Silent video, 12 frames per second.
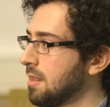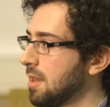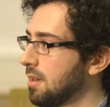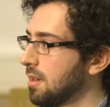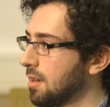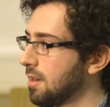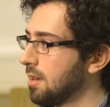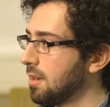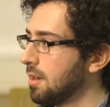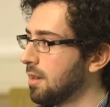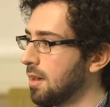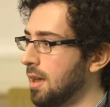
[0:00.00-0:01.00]
I think,
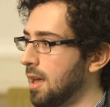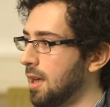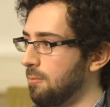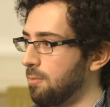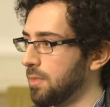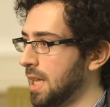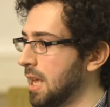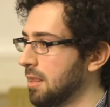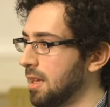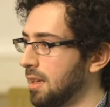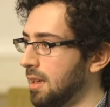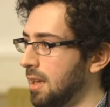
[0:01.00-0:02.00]
um, and I
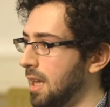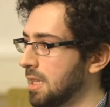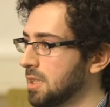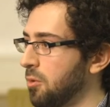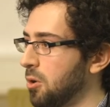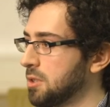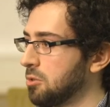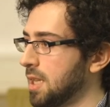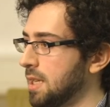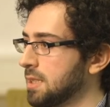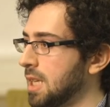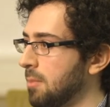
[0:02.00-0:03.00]
think insofar as there's
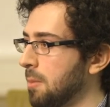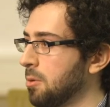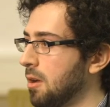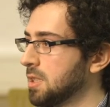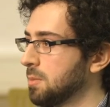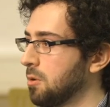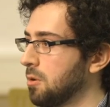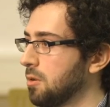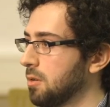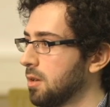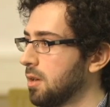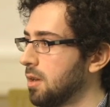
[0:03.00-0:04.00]
at least semi
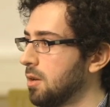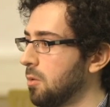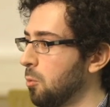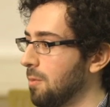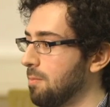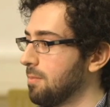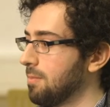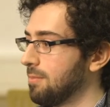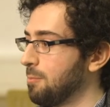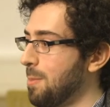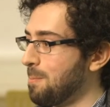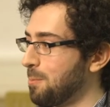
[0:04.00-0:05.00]
plausible, or
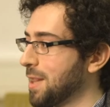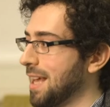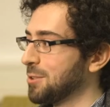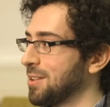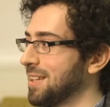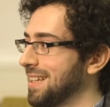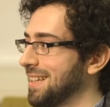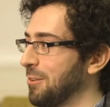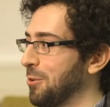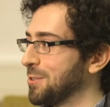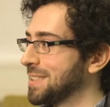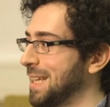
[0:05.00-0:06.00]
potentially
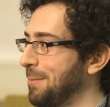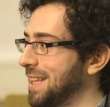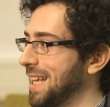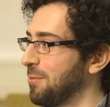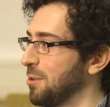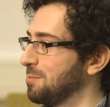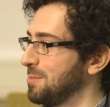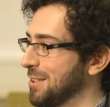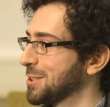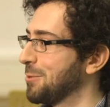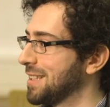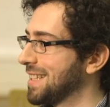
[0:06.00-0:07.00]
or seemingly, if you you know
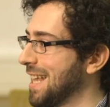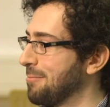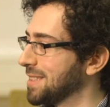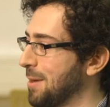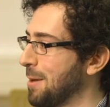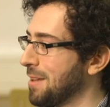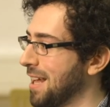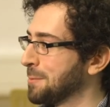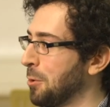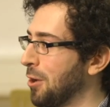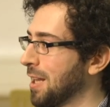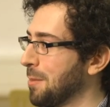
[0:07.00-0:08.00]
squint at them, semi
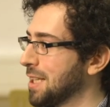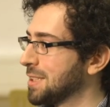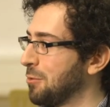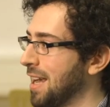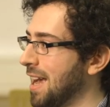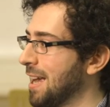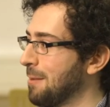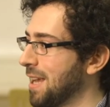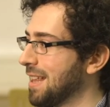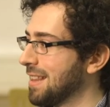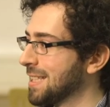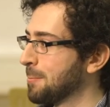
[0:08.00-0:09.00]
plausible arguments for AI
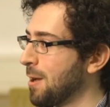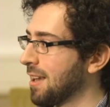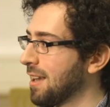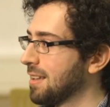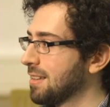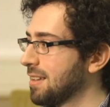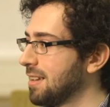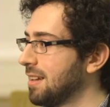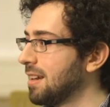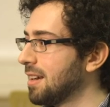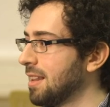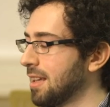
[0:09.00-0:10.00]
being in this bucket.
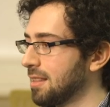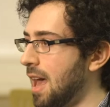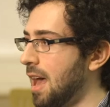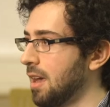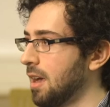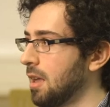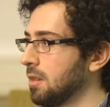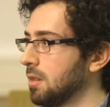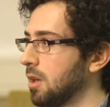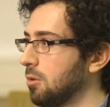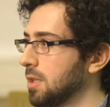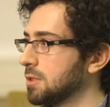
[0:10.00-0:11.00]
Yeah. I think that
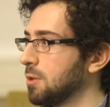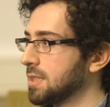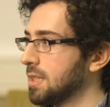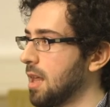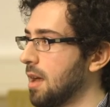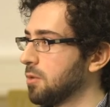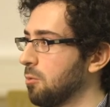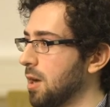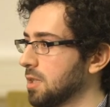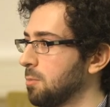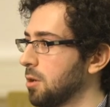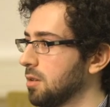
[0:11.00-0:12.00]
alone is reason enough to
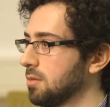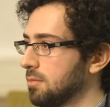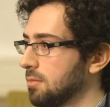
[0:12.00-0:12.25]
want to put,